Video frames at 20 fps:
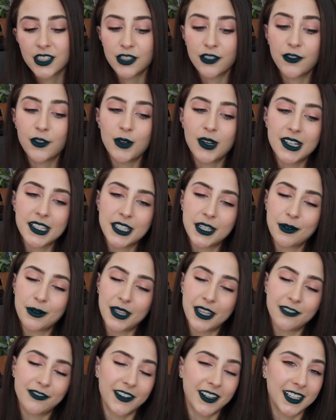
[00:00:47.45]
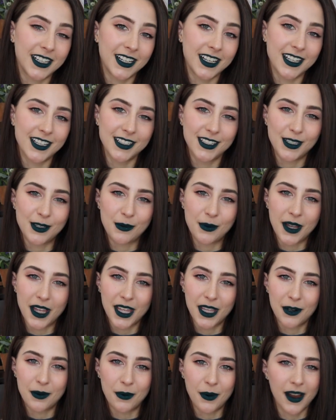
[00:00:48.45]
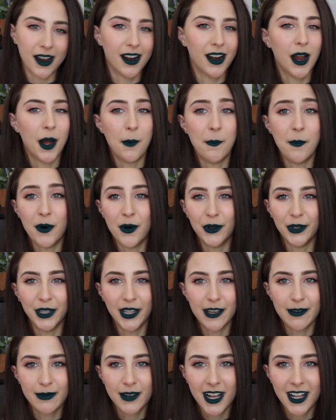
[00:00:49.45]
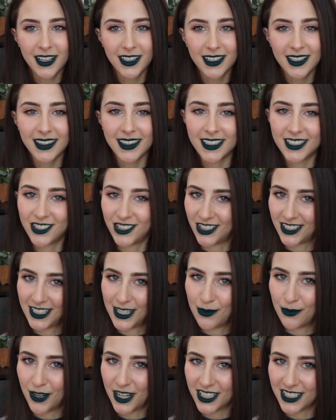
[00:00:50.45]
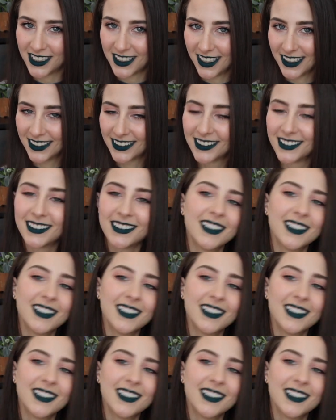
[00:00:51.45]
if you want to see a really fun and easy way to wear a bold lip color, then just keep watching.